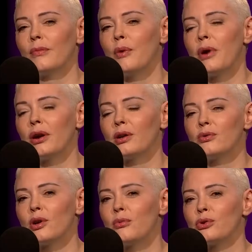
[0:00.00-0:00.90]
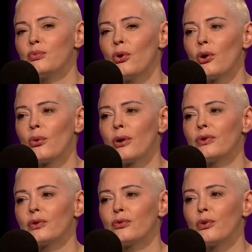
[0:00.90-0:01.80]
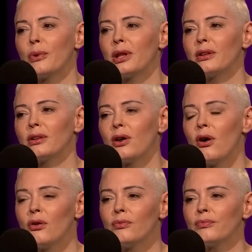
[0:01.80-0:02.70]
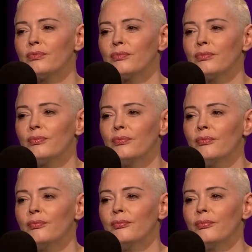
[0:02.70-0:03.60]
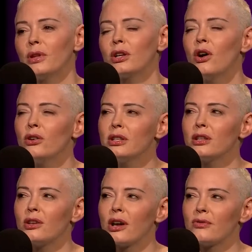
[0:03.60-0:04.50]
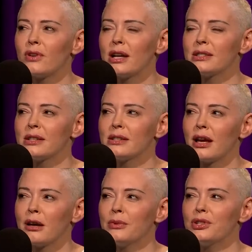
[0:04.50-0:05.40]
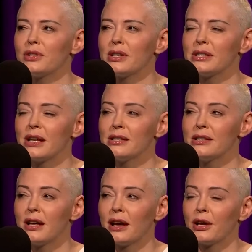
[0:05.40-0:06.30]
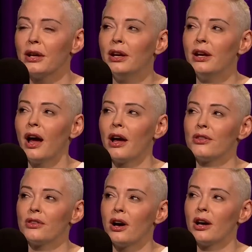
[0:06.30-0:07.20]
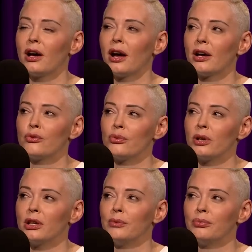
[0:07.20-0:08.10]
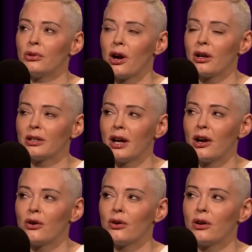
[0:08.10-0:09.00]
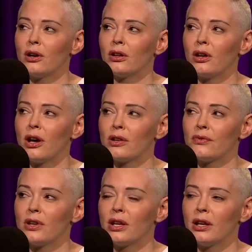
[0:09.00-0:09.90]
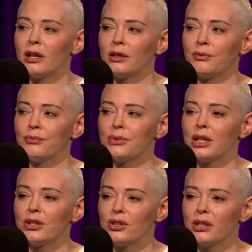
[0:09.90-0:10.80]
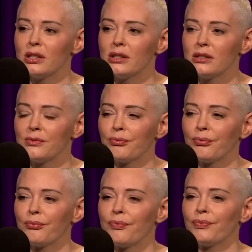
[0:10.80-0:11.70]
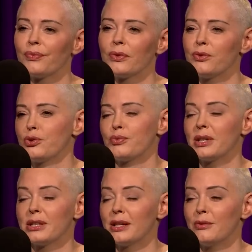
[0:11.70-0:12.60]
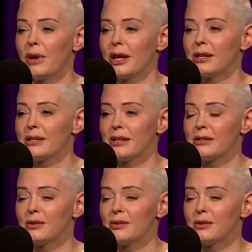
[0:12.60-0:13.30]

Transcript: America was almost more horrific for me than the cult. The cult did a lot of lasting damage in the sense that I thought I had really blocked out a lot of the um, teachings just because they didn't make any sense